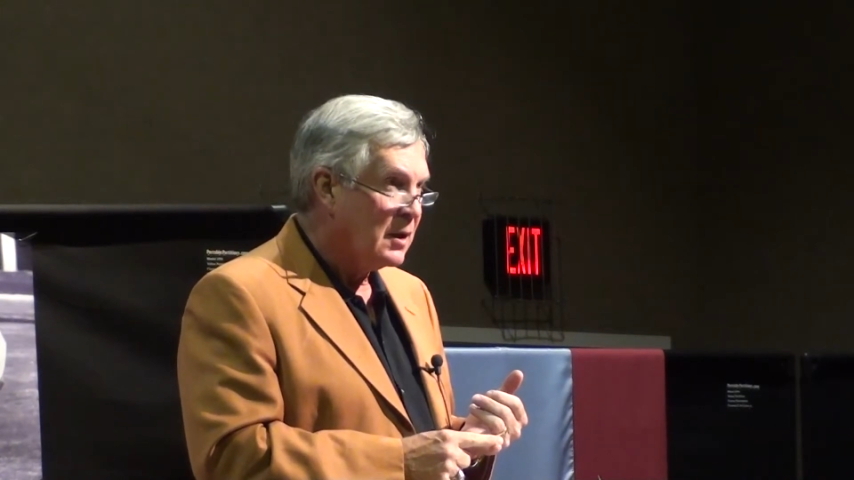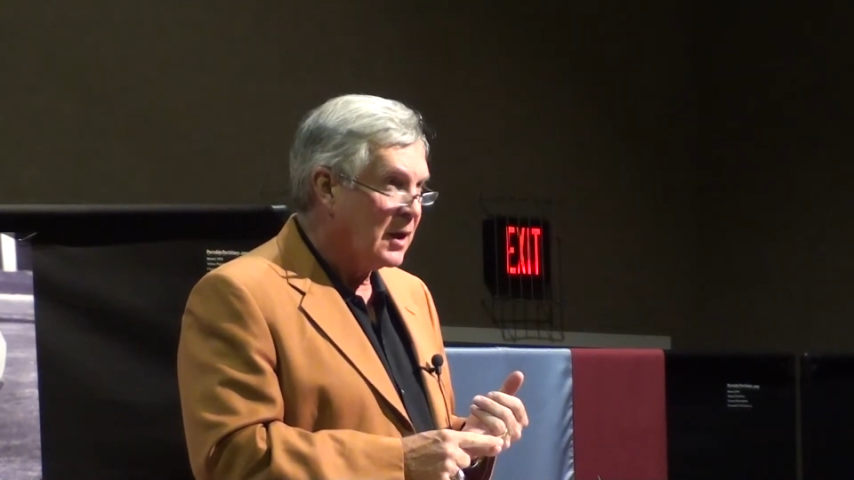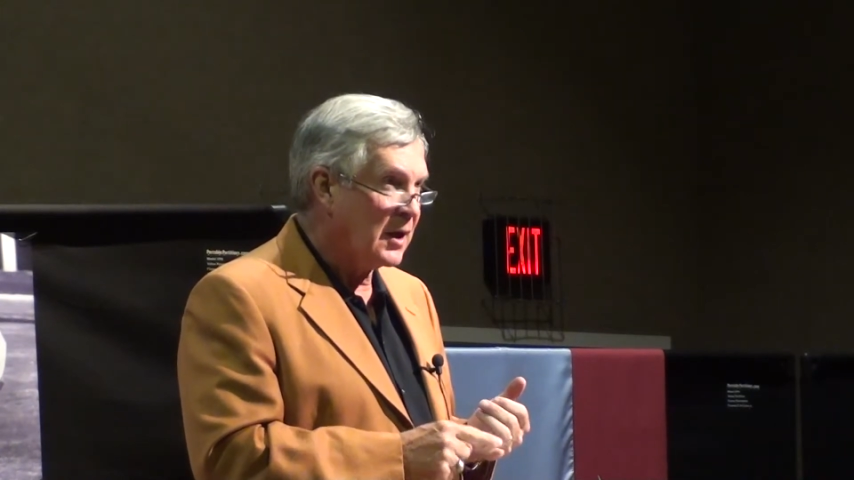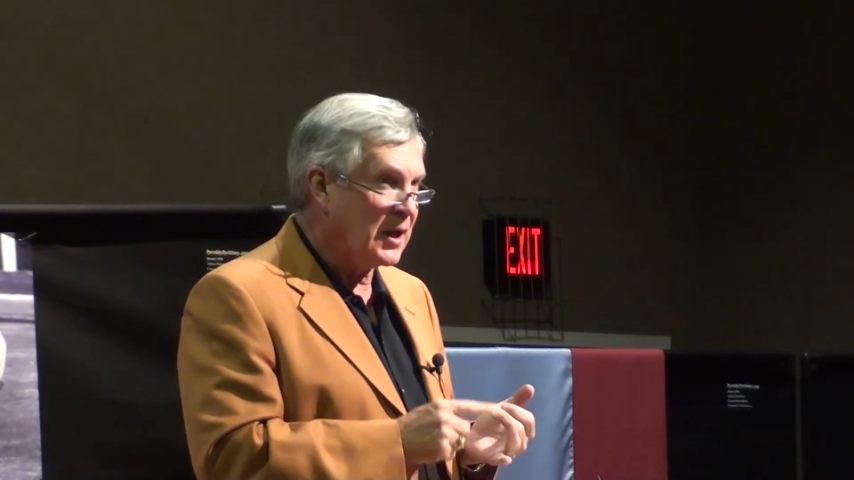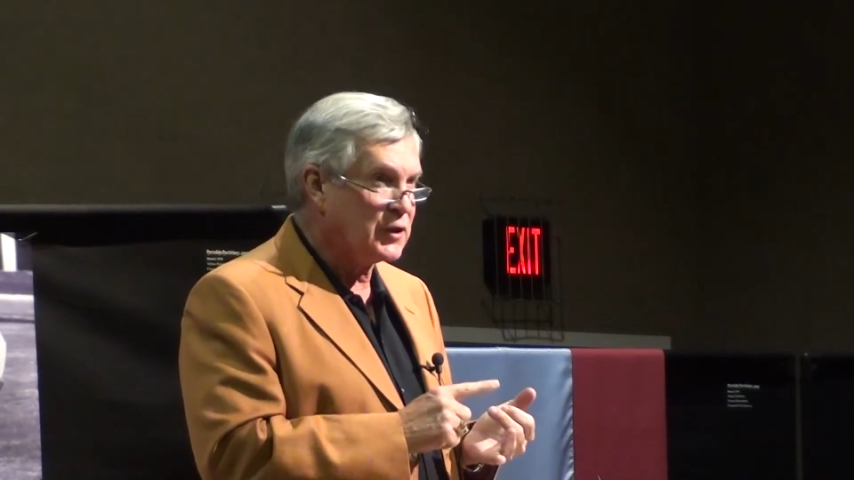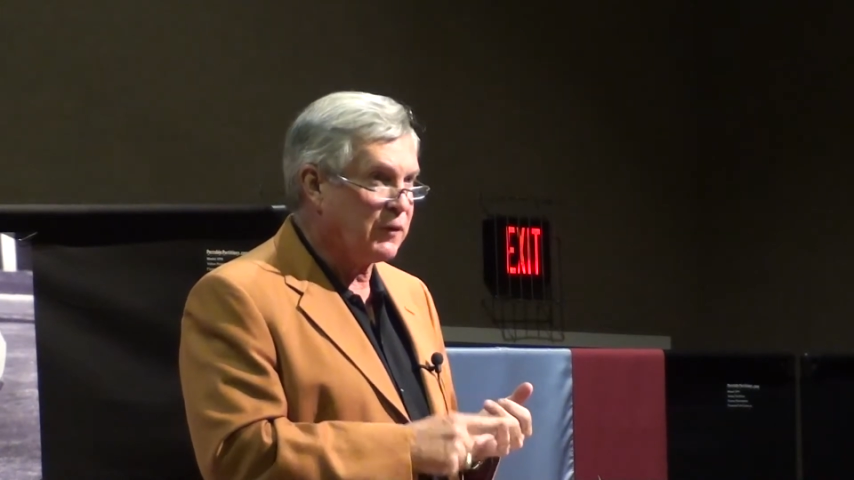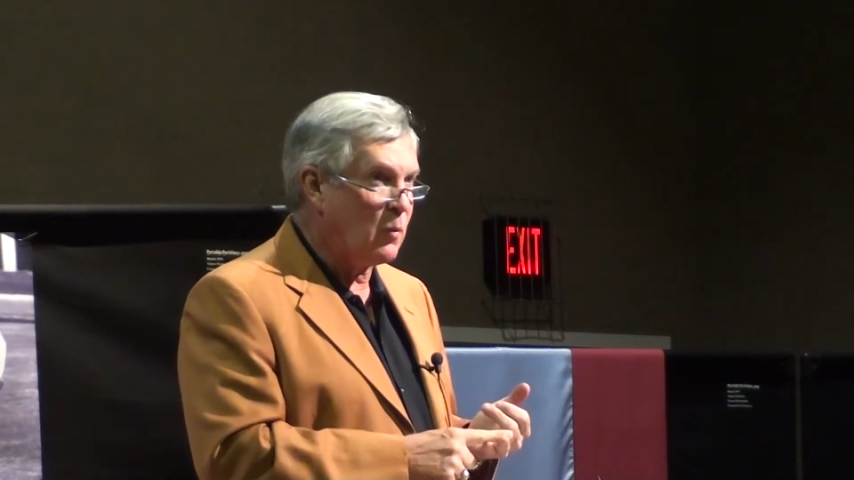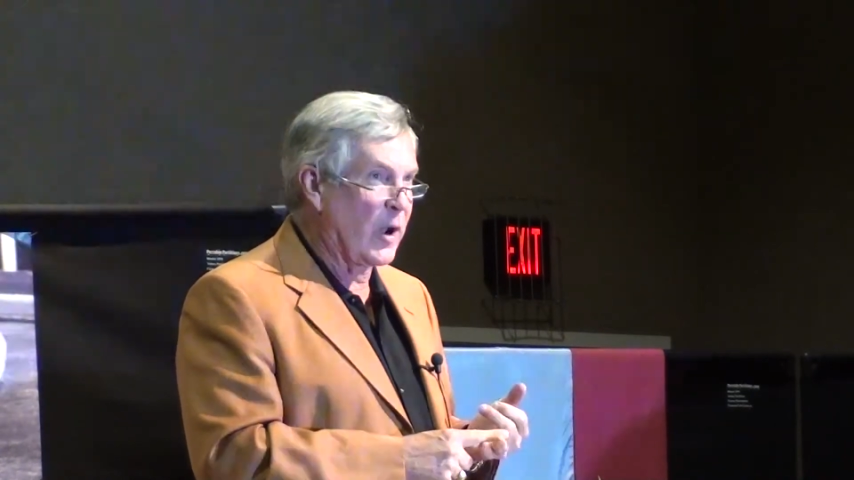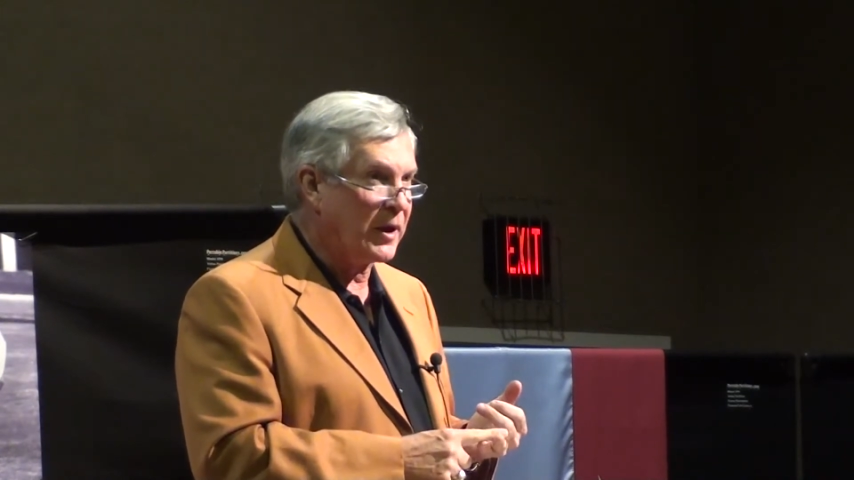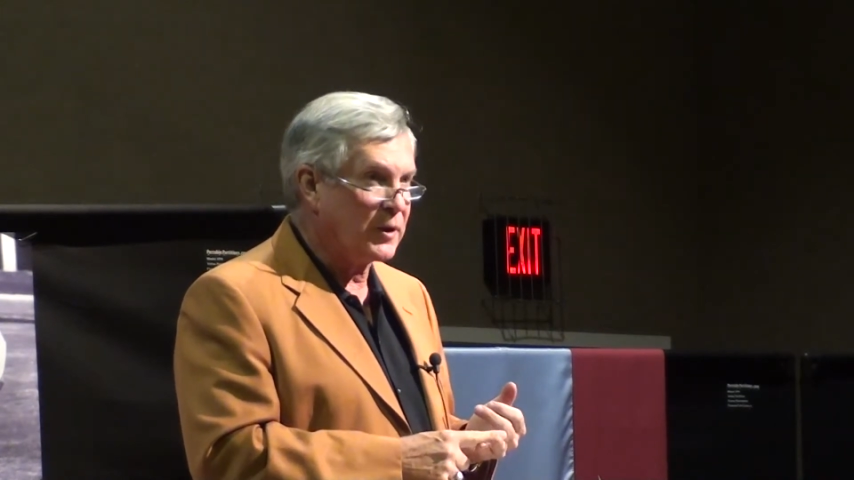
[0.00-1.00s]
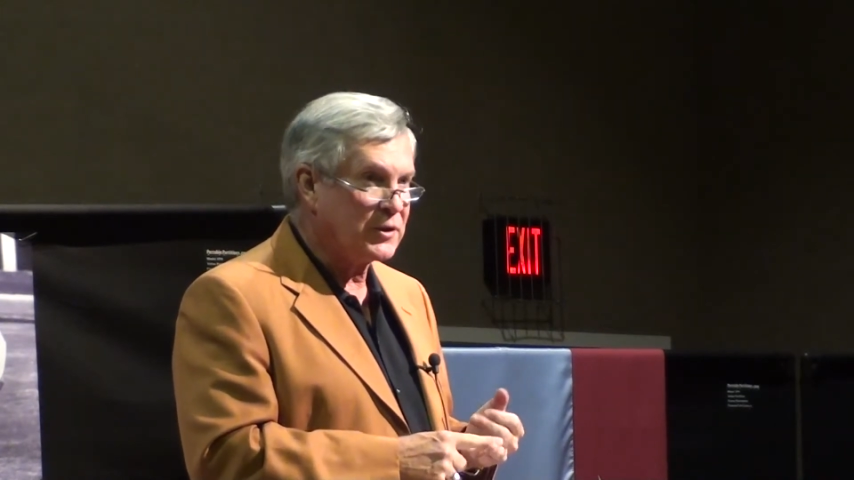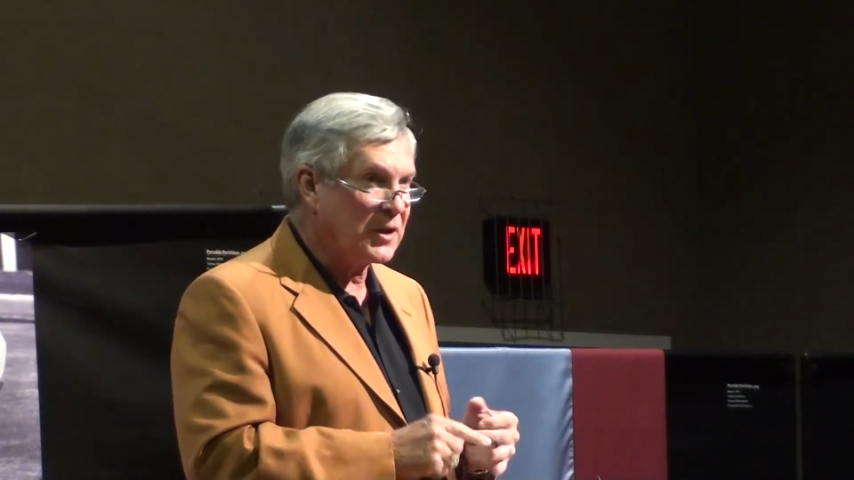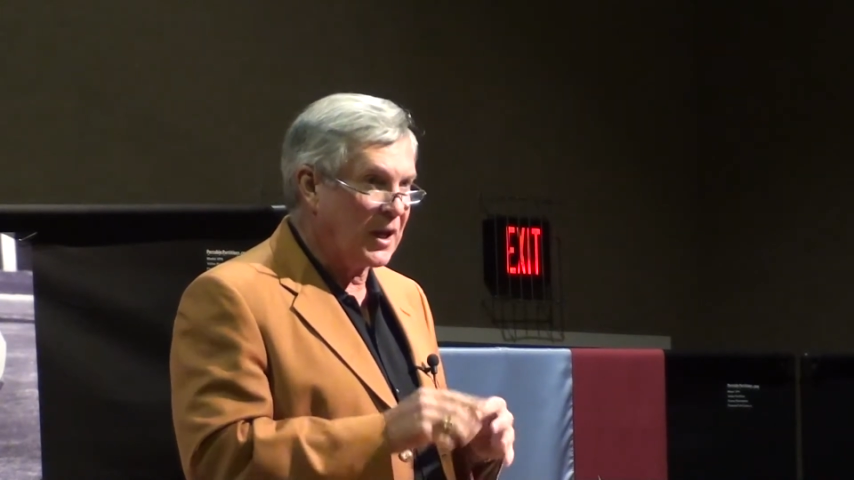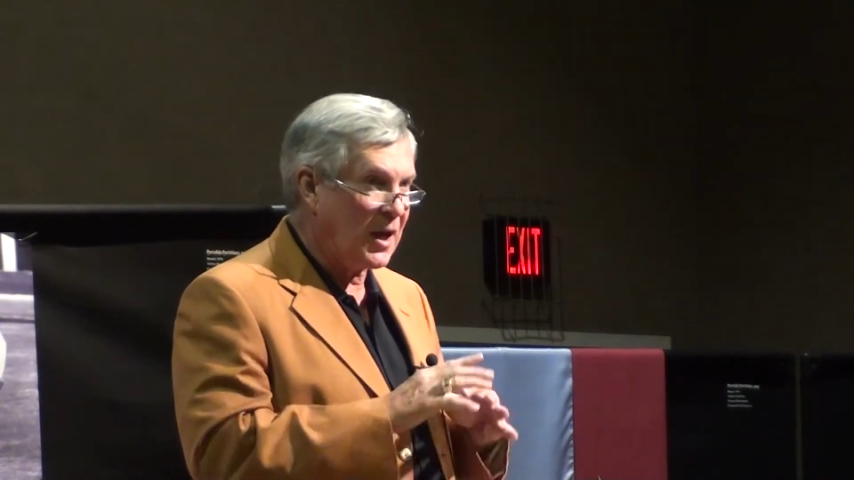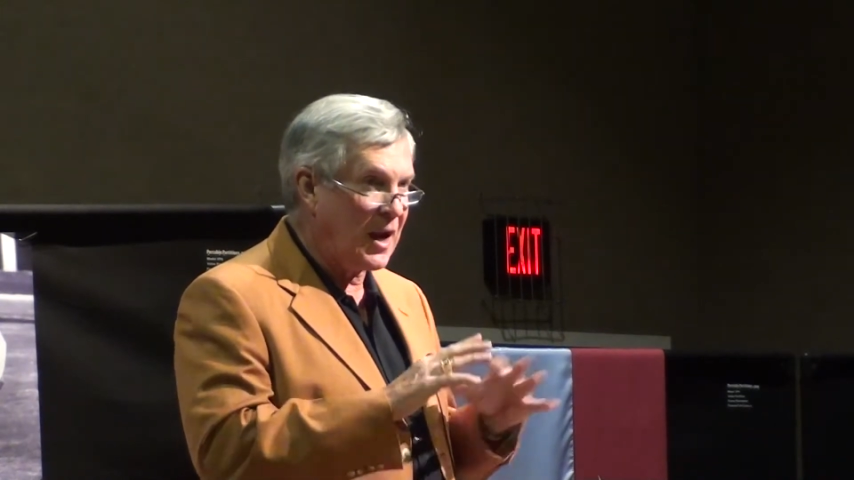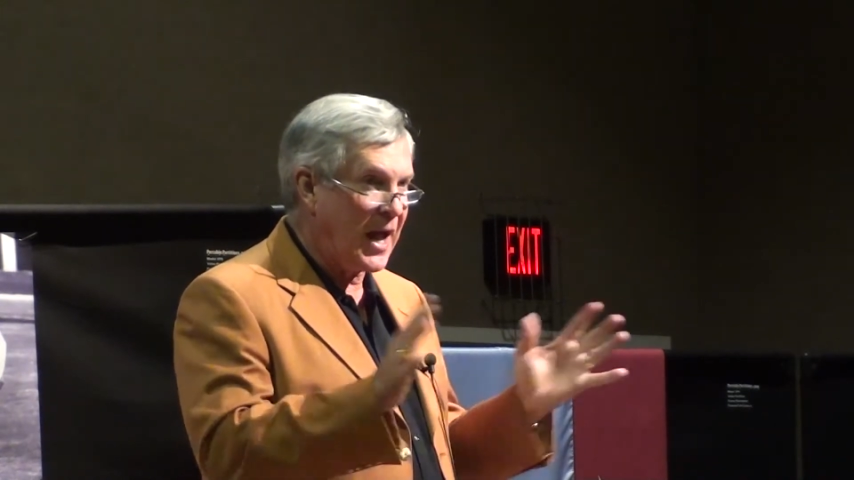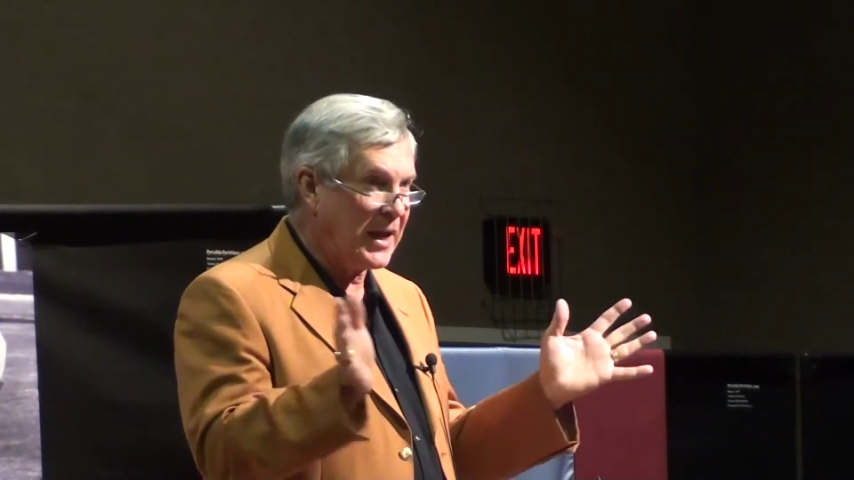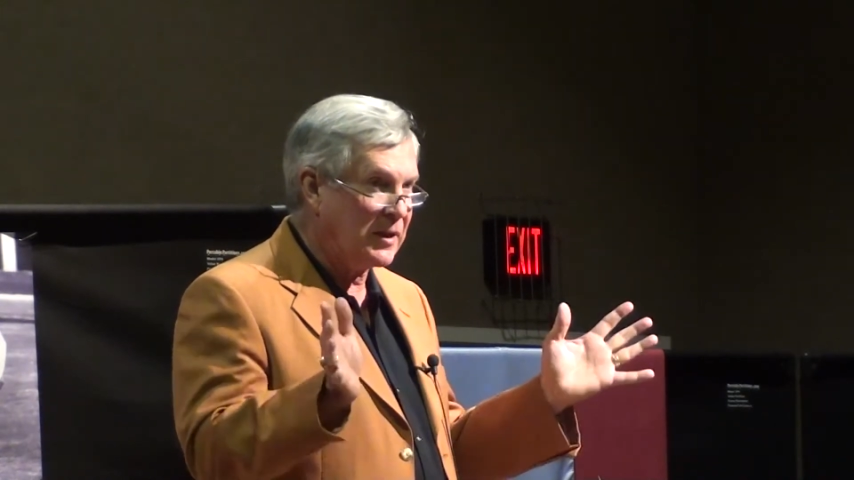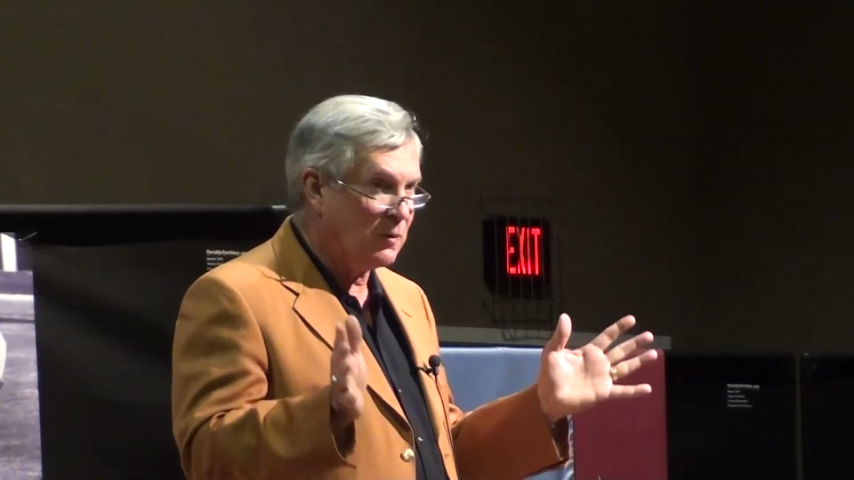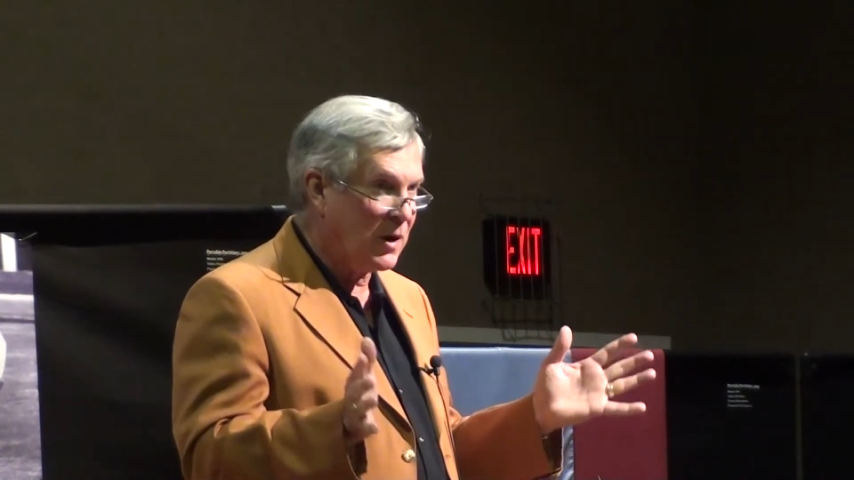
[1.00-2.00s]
and he's from Winters. He doesn't like either